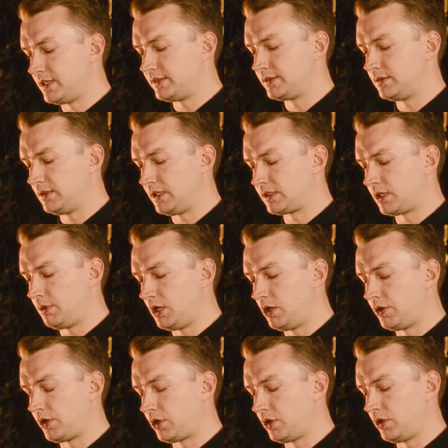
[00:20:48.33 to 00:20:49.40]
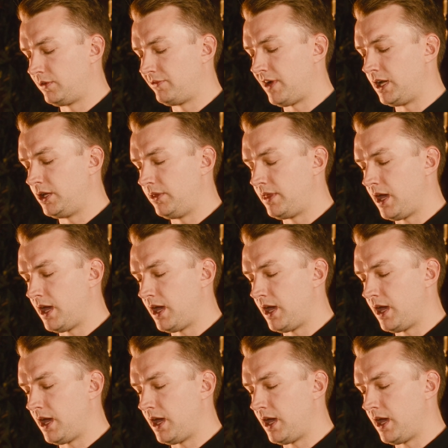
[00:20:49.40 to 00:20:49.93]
there's going to be a lot of good value